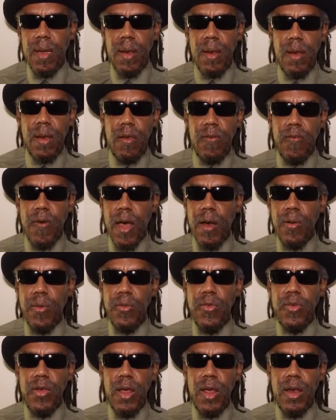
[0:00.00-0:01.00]
And if I
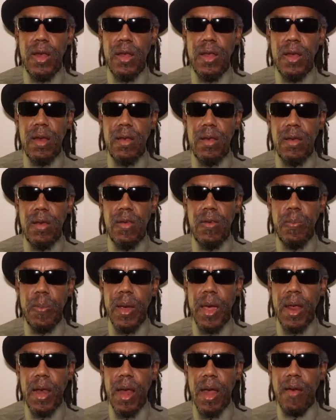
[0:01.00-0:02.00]
don't say anything to this
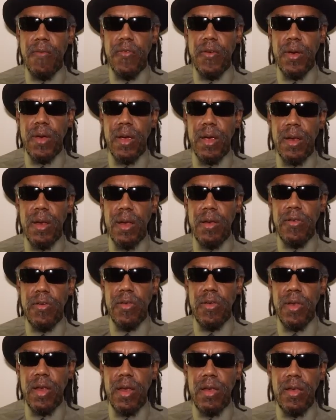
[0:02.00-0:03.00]
Pan African and
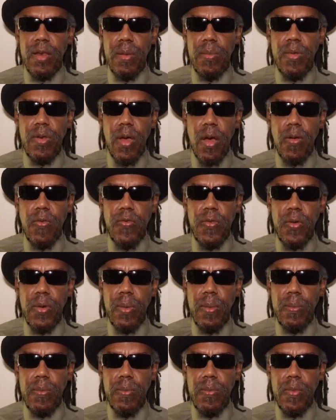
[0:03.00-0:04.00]
just let them talk
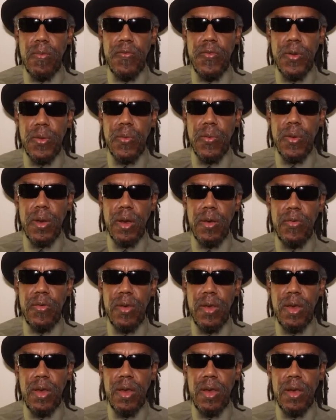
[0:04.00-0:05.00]
for a few
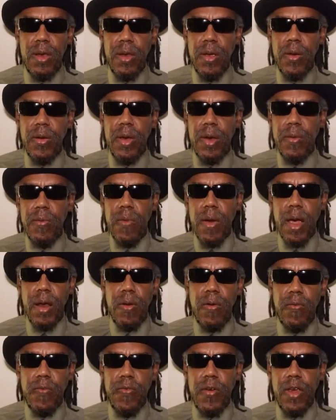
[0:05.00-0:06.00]
weeks, they'll get
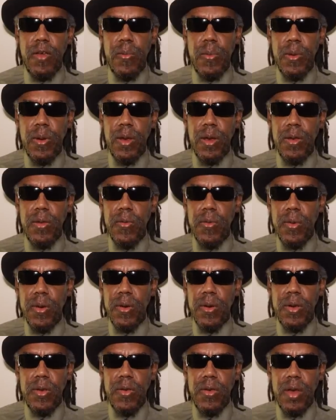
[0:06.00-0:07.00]
right on Facebook and
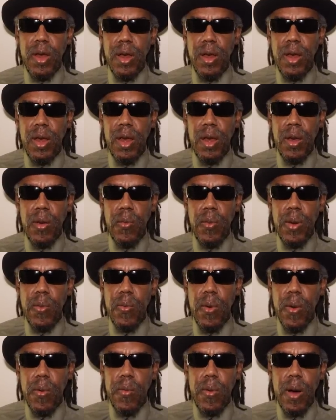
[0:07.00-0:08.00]
Twitter and say, we
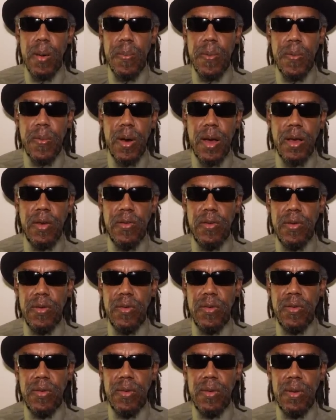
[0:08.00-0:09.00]
want reparations.
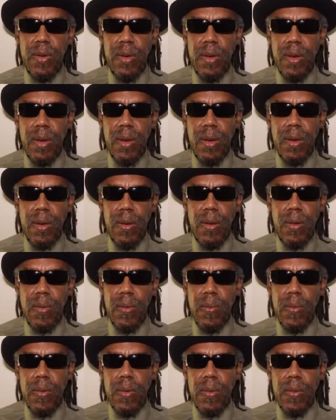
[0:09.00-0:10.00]

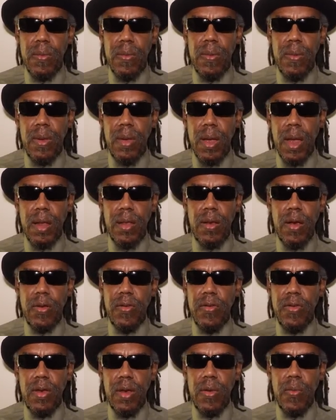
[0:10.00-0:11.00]
Whoa, I thought
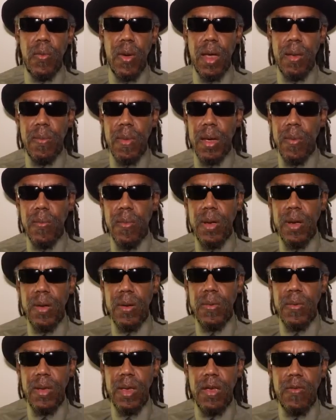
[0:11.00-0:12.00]
you said the white man wasn't
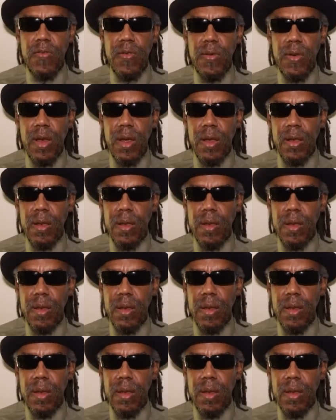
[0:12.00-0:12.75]
gonna give you nothing.